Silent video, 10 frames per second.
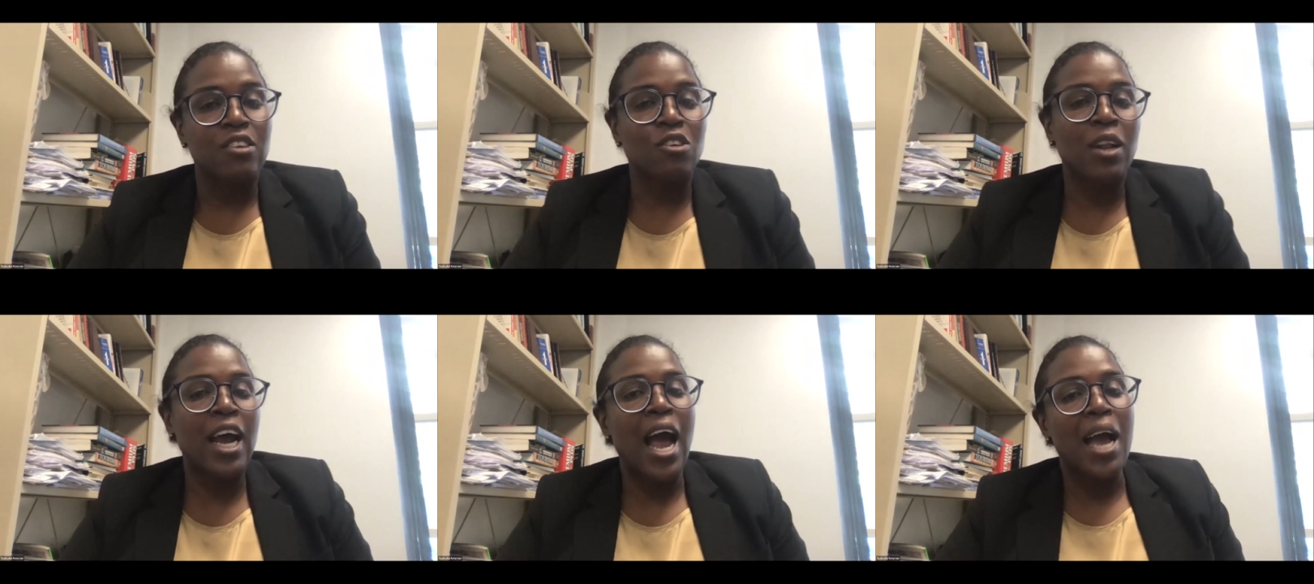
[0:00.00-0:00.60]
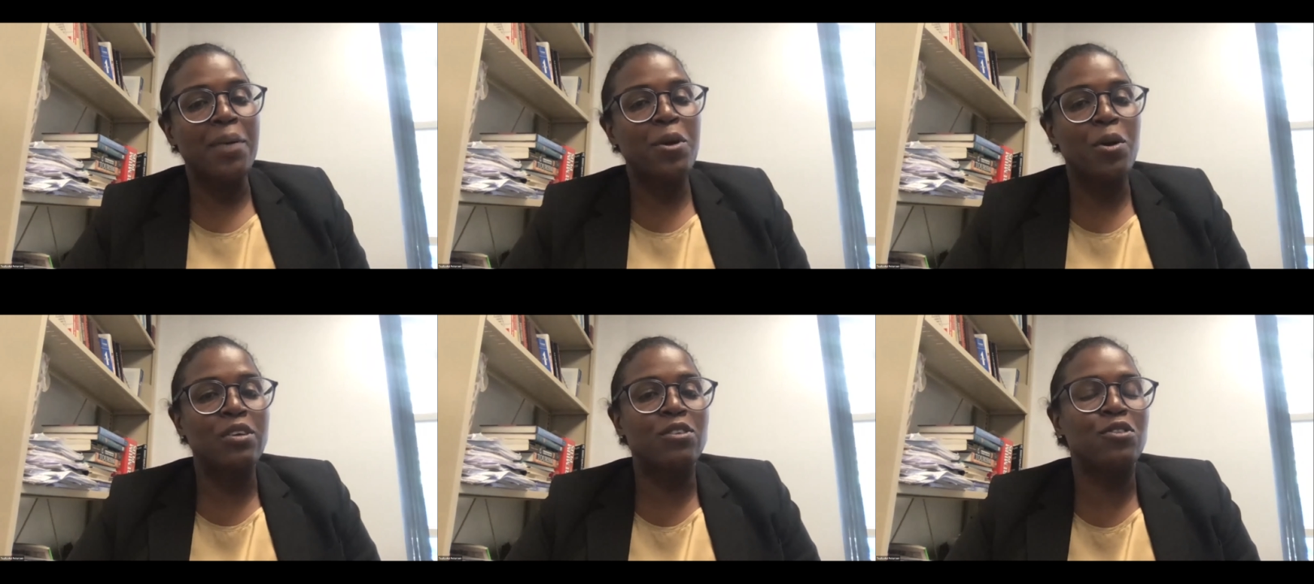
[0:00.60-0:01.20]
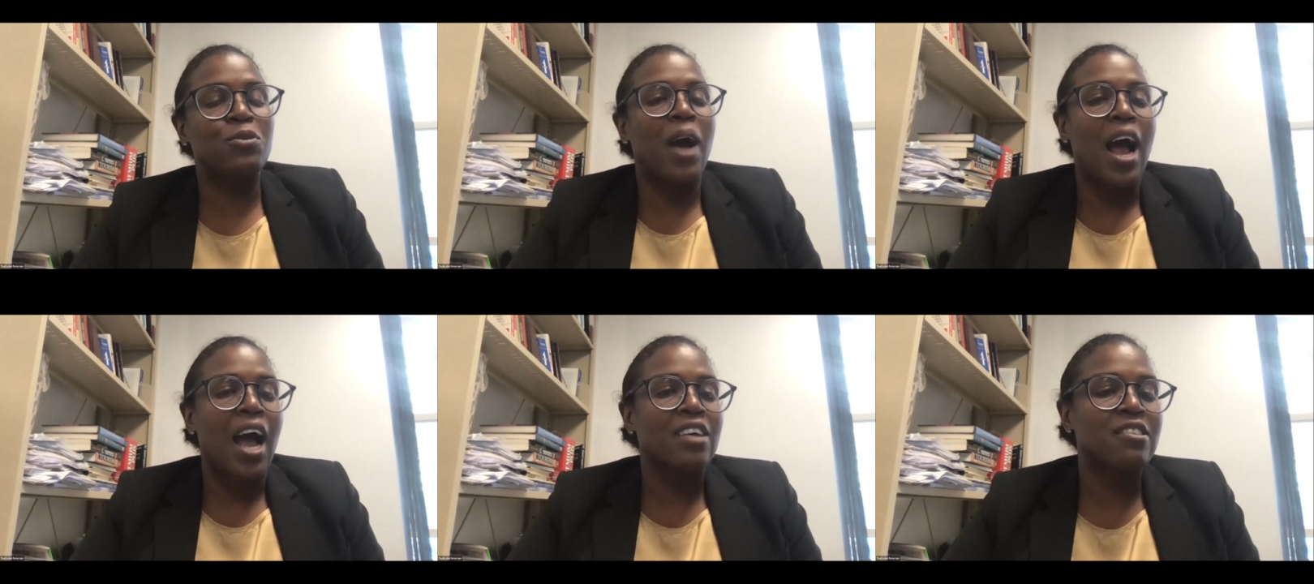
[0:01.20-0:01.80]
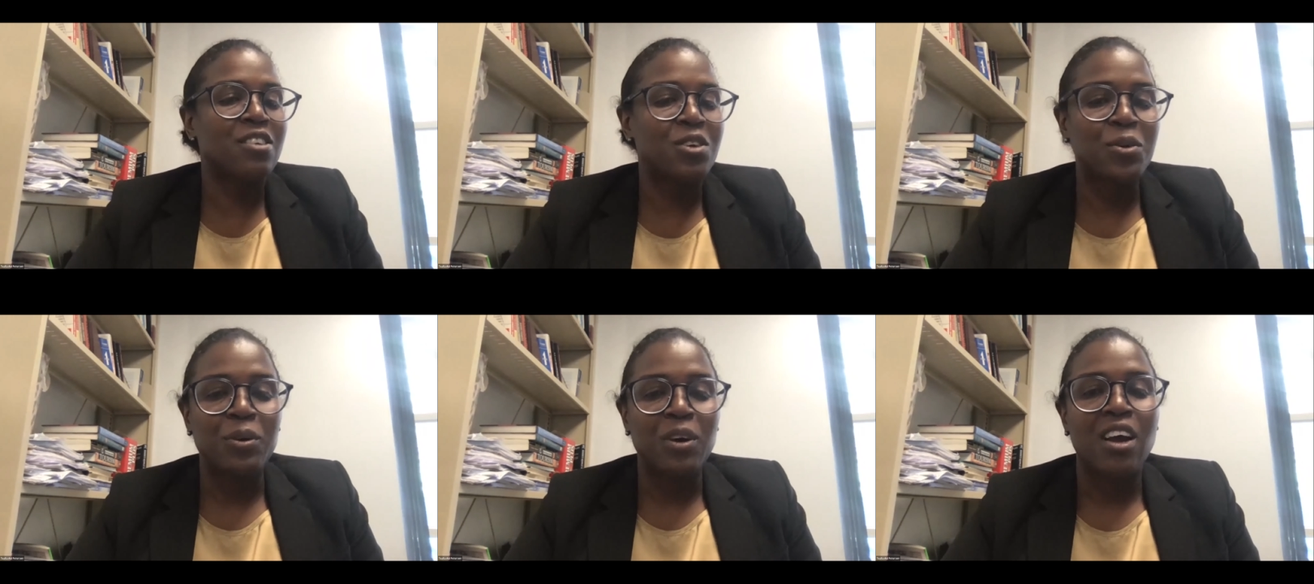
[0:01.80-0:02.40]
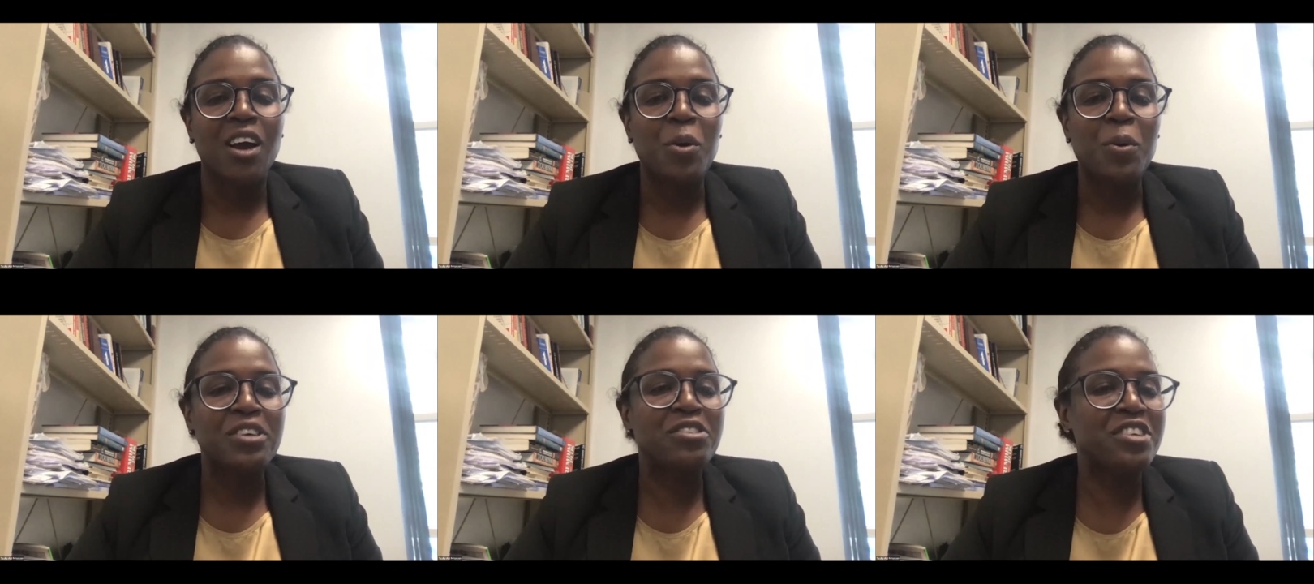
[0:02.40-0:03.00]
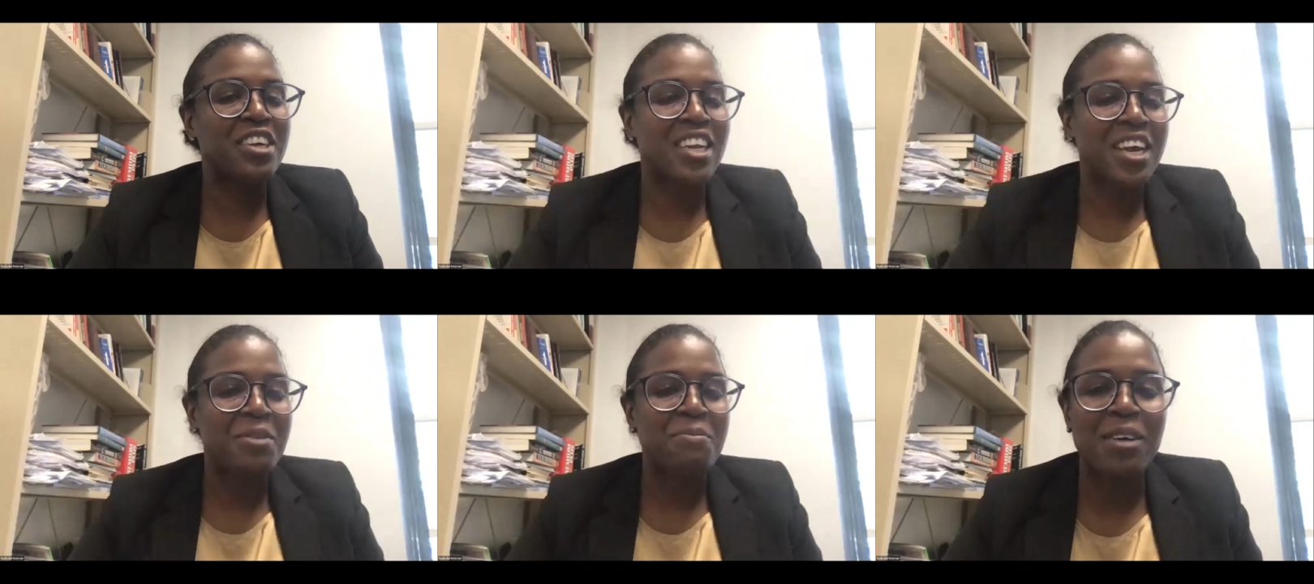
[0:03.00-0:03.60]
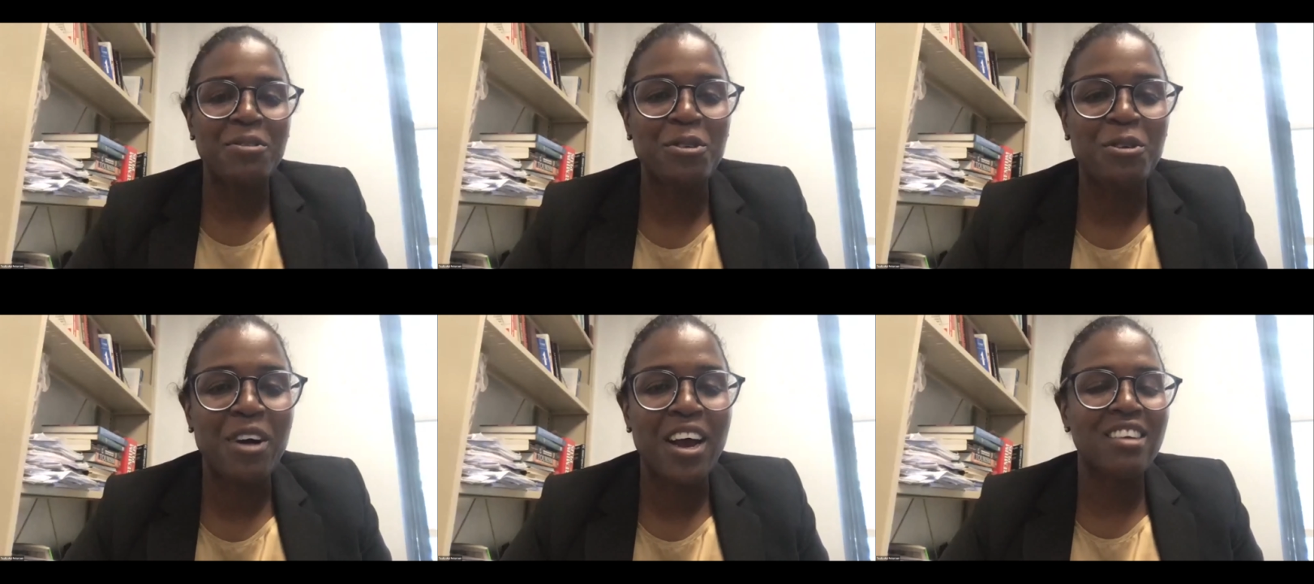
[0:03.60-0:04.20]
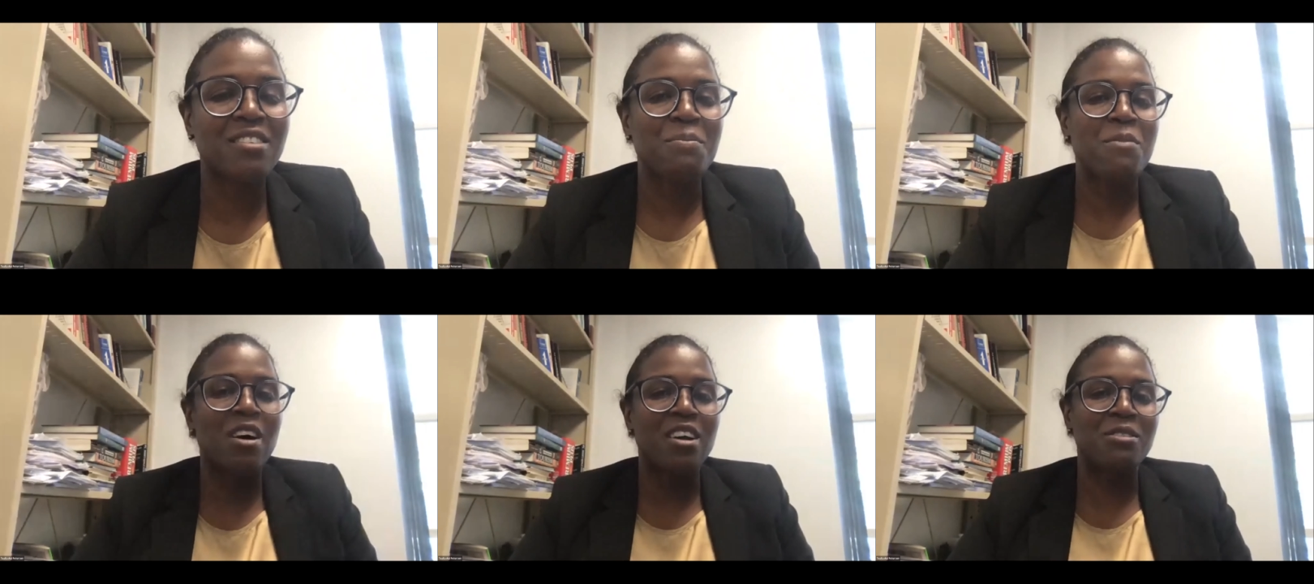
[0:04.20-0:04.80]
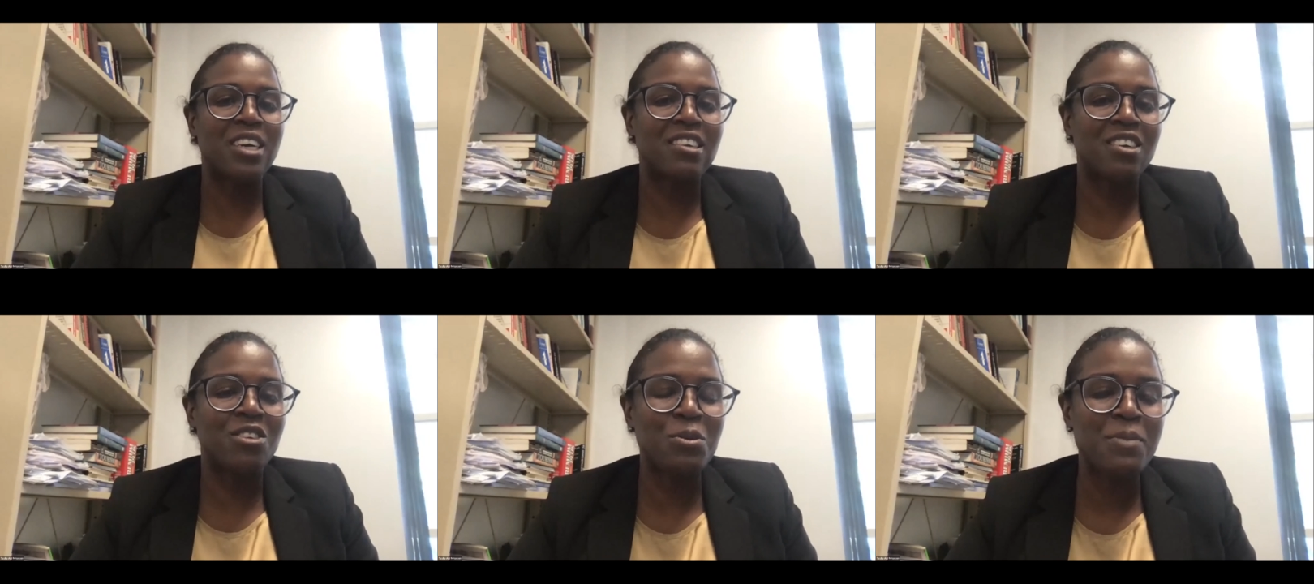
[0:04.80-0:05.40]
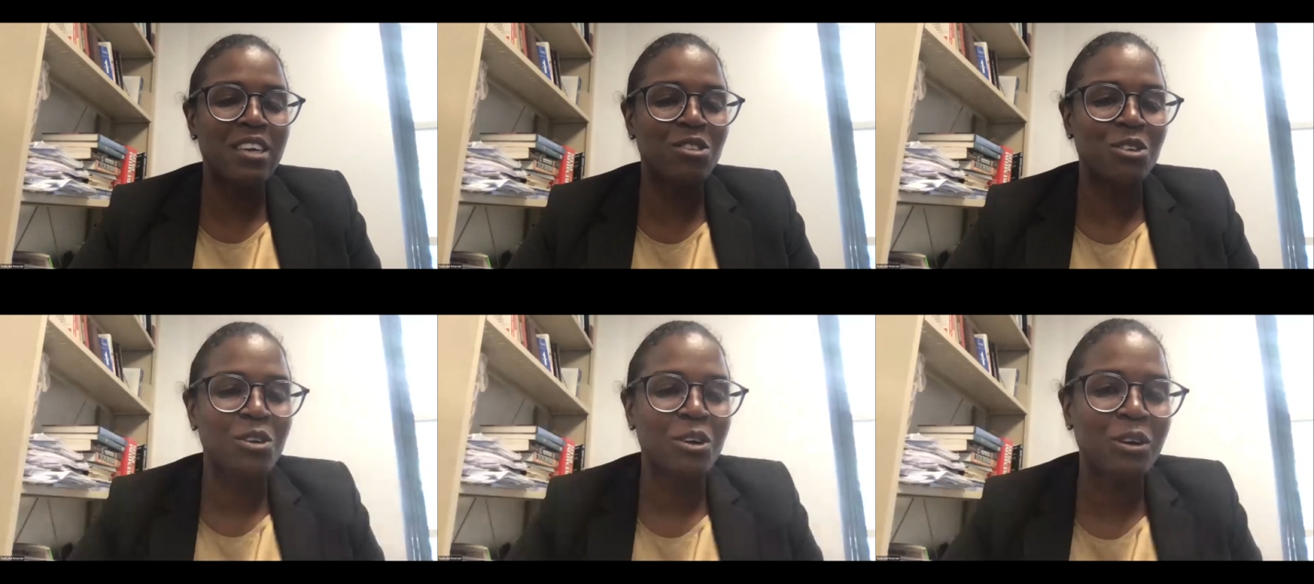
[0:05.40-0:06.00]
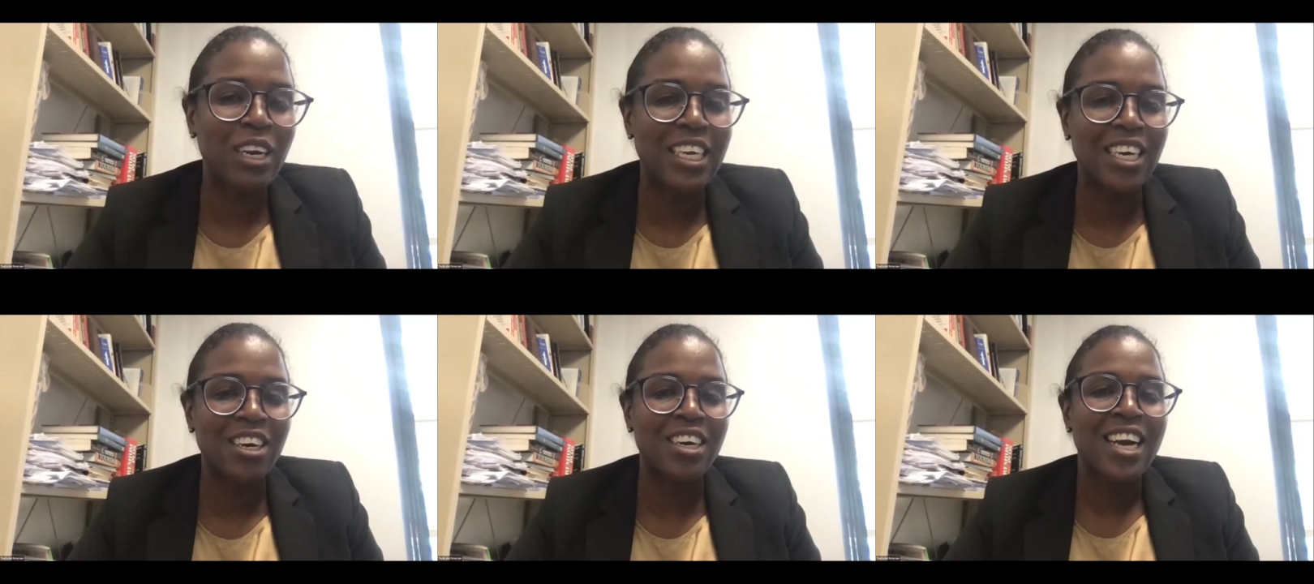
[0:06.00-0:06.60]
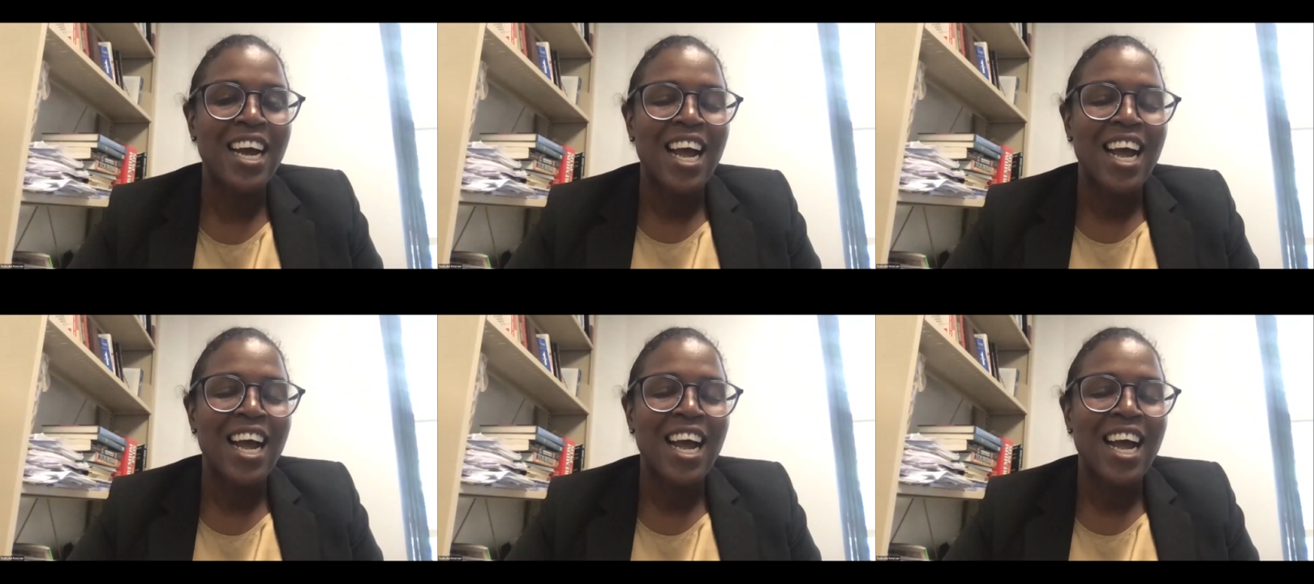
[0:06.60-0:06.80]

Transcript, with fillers: tola i'm going to ask you question in my role as moderator. You mentioned earlier